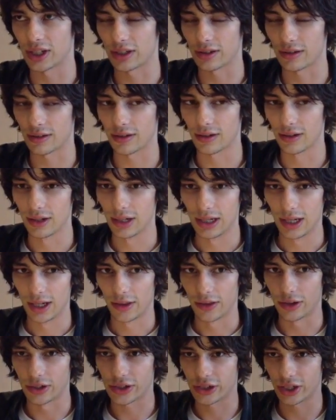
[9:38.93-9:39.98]
and
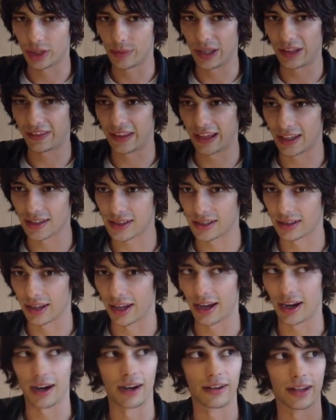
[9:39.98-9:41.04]
there's going to be things in
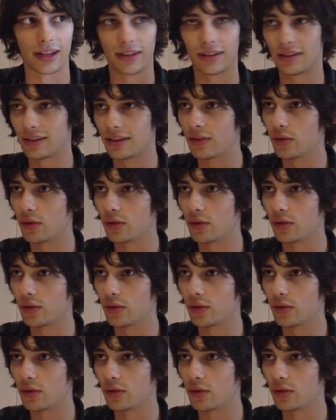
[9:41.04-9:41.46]
there that